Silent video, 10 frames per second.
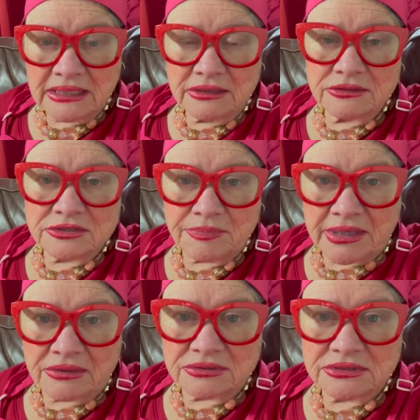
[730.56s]
your
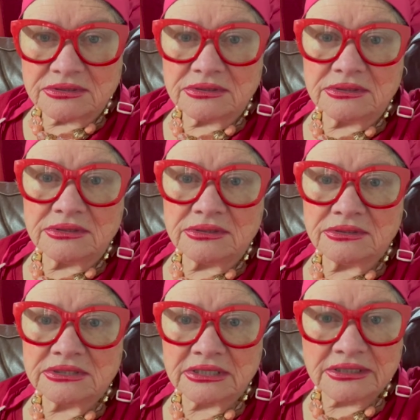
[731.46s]
spouse, your
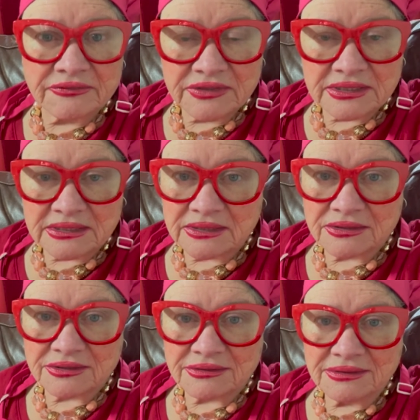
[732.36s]
significant
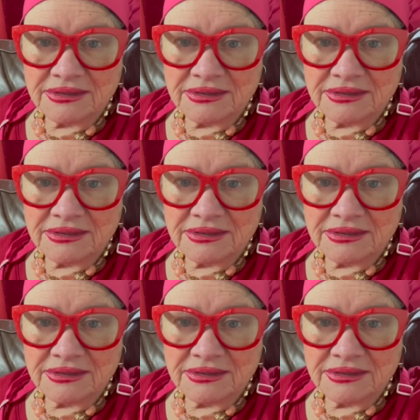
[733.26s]
other,